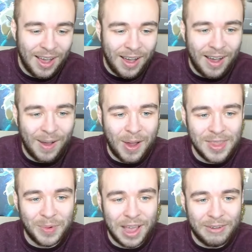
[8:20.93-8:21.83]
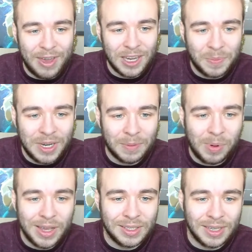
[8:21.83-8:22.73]
Uh, and then we have HP
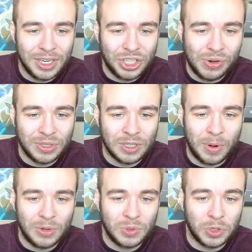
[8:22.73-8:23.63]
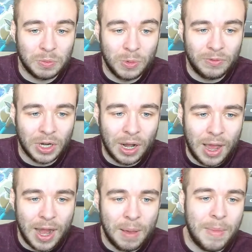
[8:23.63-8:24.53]
depletes in chunks as opposed to a smooth
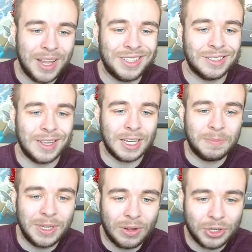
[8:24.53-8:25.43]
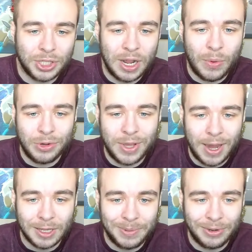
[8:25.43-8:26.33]
decline, mentions the XP when you
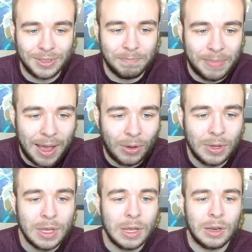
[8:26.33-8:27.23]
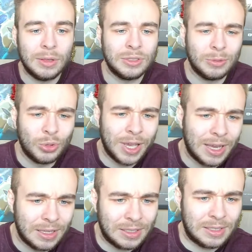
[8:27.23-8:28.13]
gain experience in battle, learns double kick
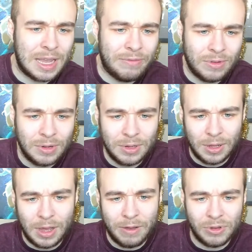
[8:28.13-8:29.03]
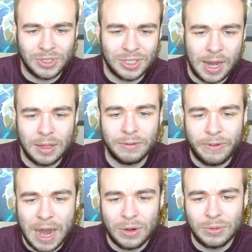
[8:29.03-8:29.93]
at 7 uh, versus 10 in the
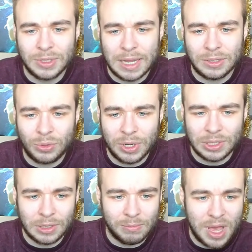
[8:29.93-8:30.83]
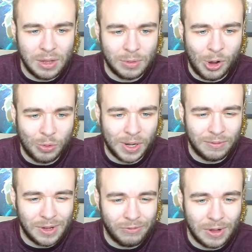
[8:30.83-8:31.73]
final, stands to reason that many of the Pokemon
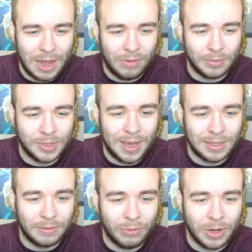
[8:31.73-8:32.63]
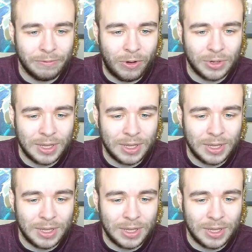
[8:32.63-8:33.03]
have different level up sets, Viridian Forest